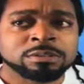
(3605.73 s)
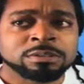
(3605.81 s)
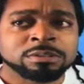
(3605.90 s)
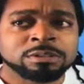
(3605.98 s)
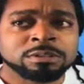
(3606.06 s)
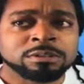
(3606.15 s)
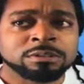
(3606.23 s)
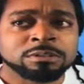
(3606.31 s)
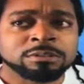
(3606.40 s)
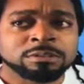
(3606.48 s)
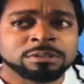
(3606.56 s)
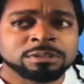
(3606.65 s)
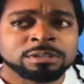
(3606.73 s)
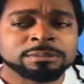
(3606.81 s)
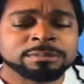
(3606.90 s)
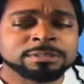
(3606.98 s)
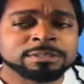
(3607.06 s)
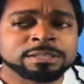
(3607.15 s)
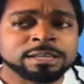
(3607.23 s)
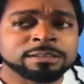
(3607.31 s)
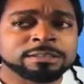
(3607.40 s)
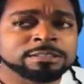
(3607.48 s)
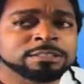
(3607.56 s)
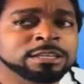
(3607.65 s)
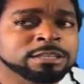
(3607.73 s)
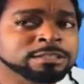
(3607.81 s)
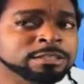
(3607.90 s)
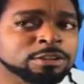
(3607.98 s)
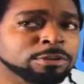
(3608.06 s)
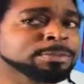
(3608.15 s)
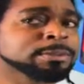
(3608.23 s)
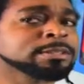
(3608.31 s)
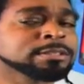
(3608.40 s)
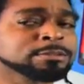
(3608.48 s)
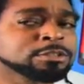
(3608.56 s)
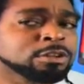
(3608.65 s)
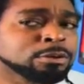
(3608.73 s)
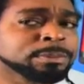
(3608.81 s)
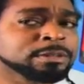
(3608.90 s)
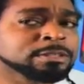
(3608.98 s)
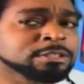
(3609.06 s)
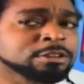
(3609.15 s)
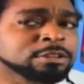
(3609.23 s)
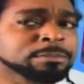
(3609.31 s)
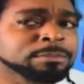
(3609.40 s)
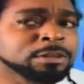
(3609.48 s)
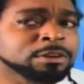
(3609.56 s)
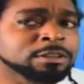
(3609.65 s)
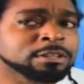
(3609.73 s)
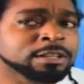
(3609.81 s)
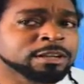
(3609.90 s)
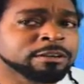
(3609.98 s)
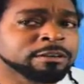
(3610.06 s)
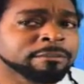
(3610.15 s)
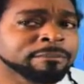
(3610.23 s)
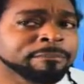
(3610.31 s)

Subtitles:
You know, let me see. Jesse Lopez is going to be on there.